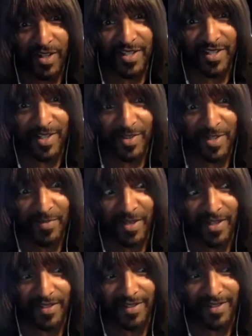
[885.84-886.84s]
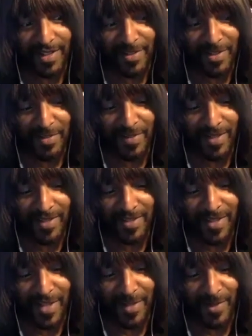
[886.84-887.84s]
Yeah. I was in a band. Yeah. I was in a band at the
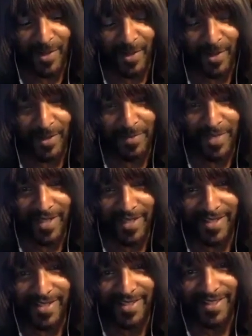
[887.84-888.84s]
time called The Mix.